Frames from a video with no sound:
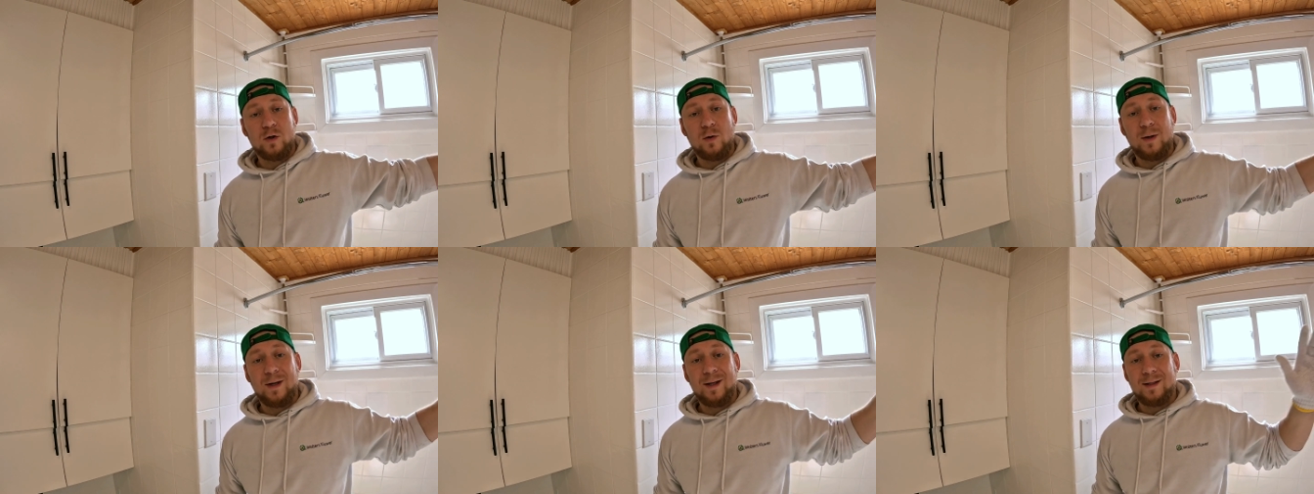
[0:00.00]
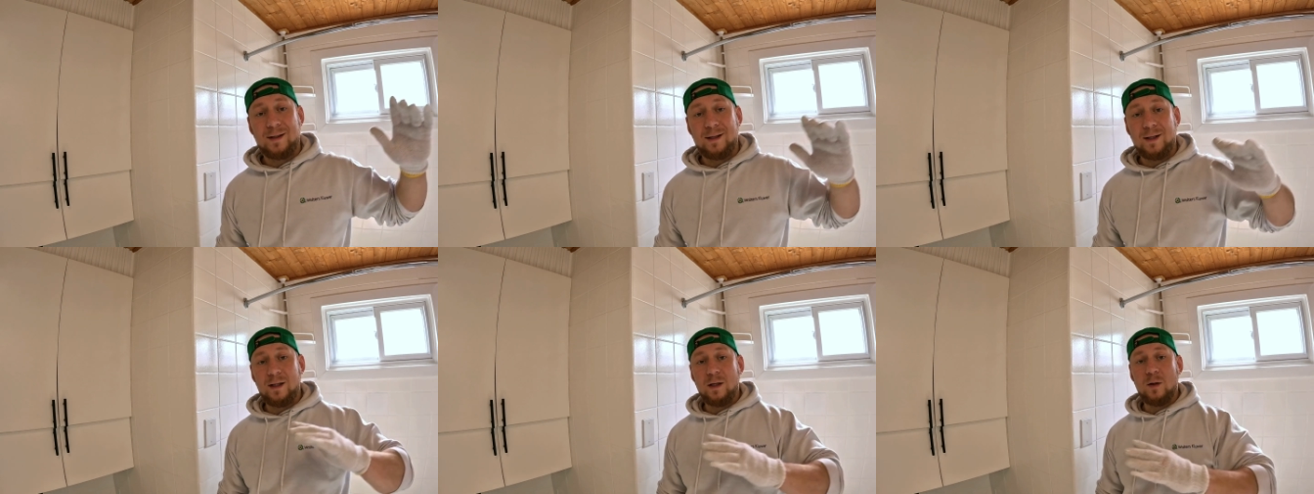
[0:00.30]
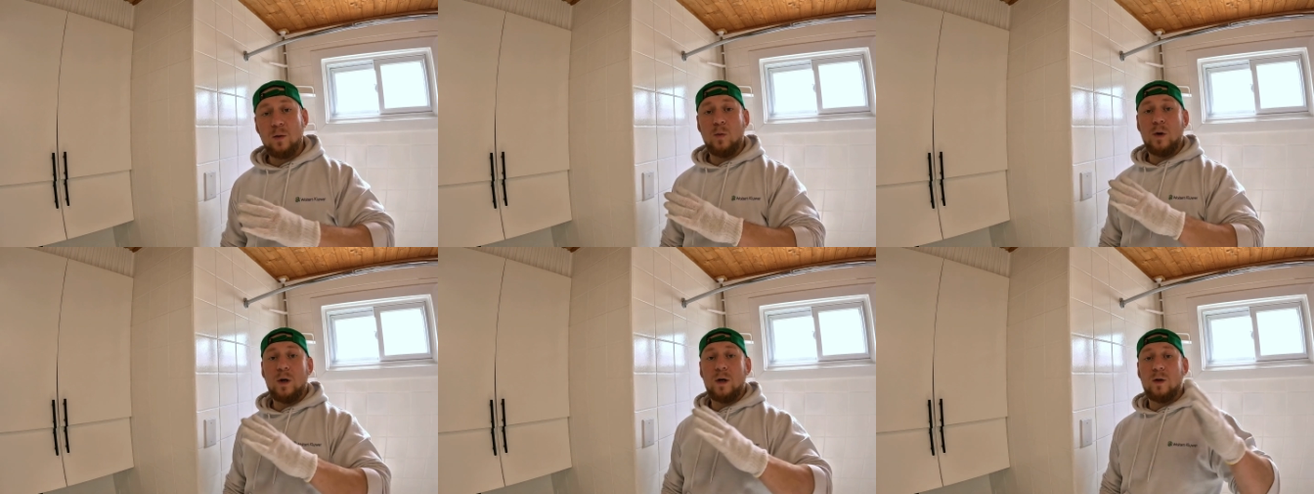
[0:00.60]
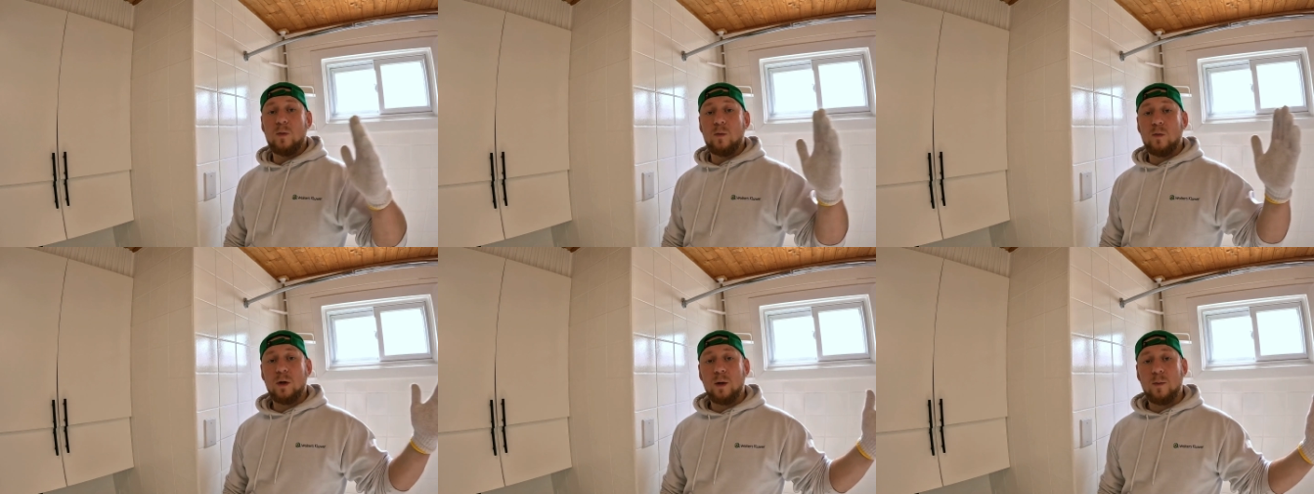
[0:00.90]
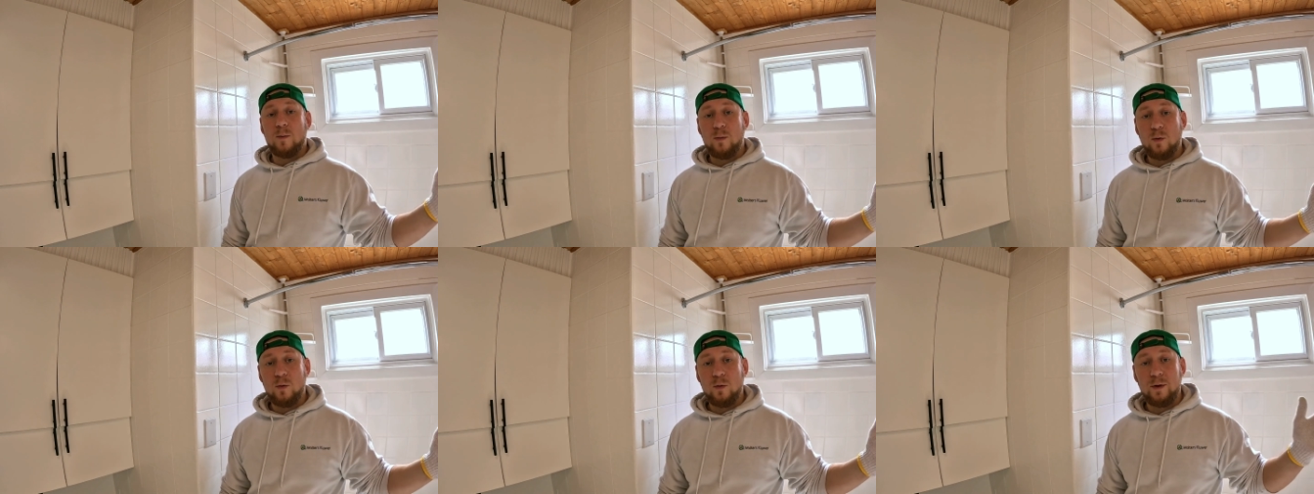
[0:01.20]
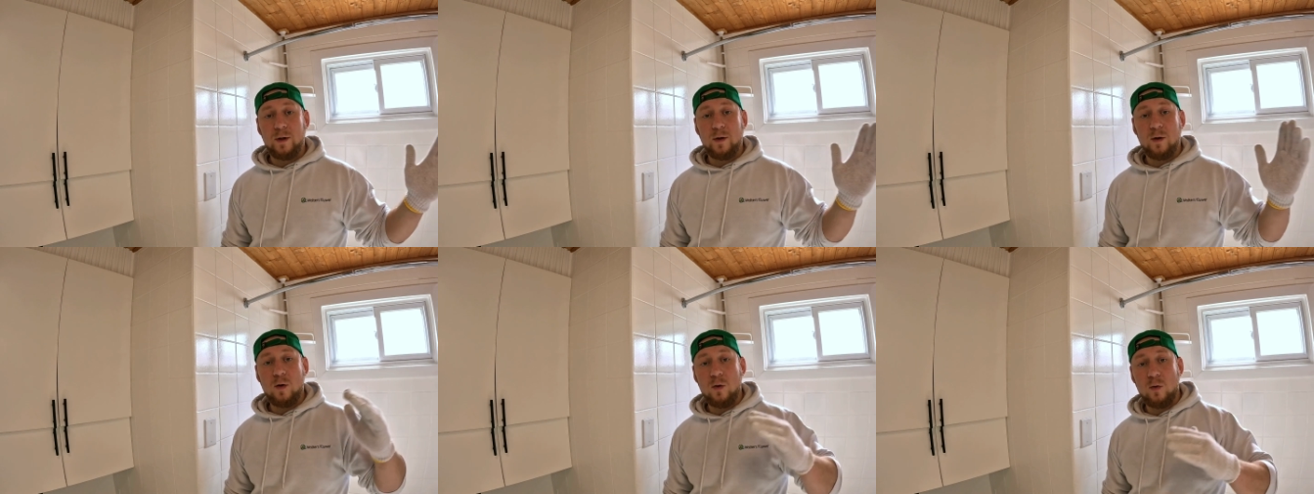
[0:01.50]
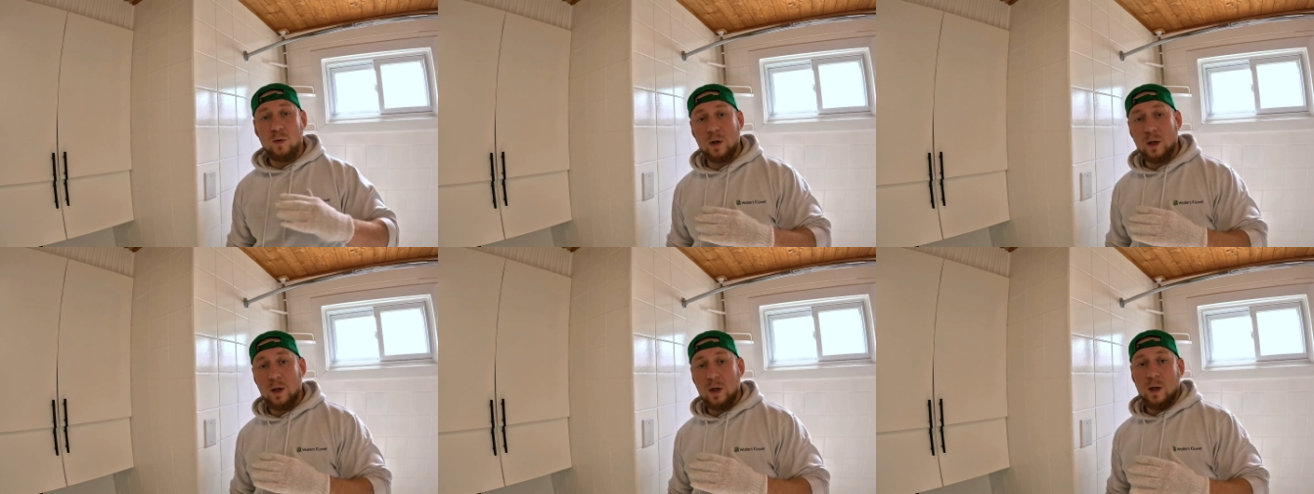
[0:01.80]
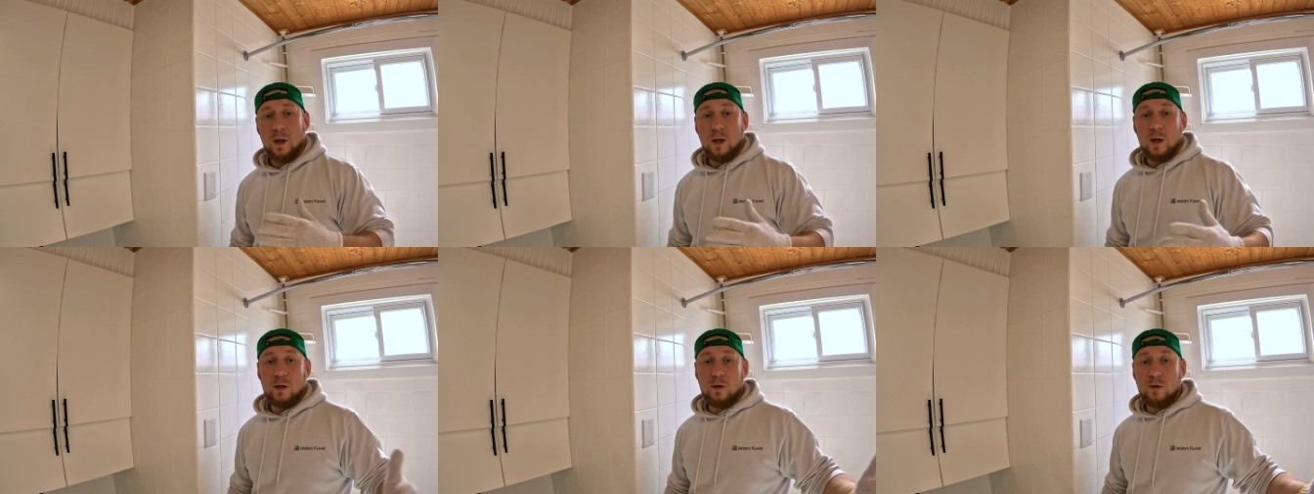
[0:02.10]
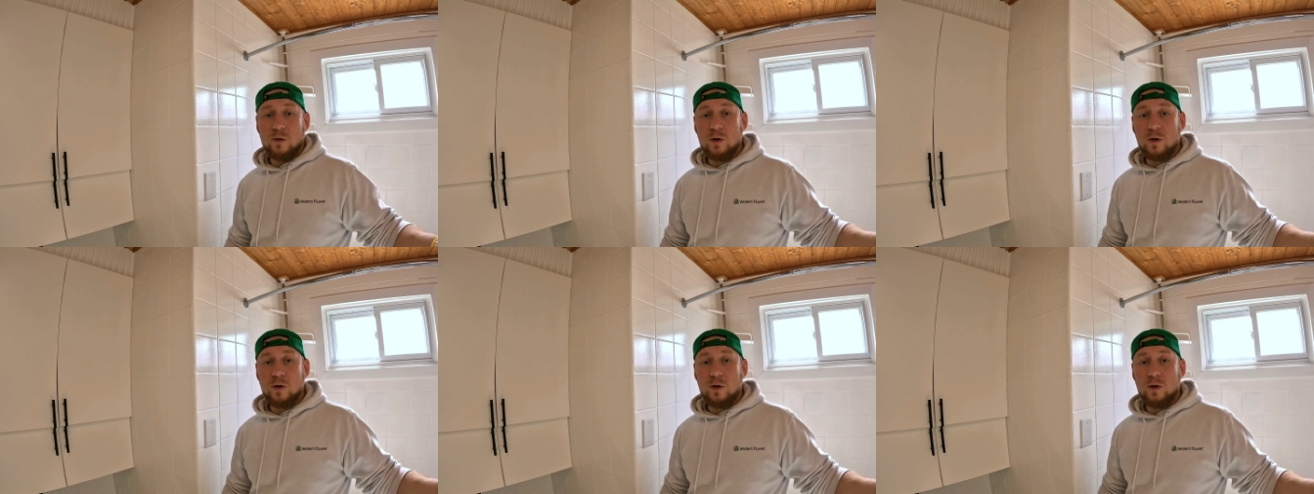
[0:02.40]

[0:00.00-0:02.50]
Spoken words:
So consider where you want to put the hook, and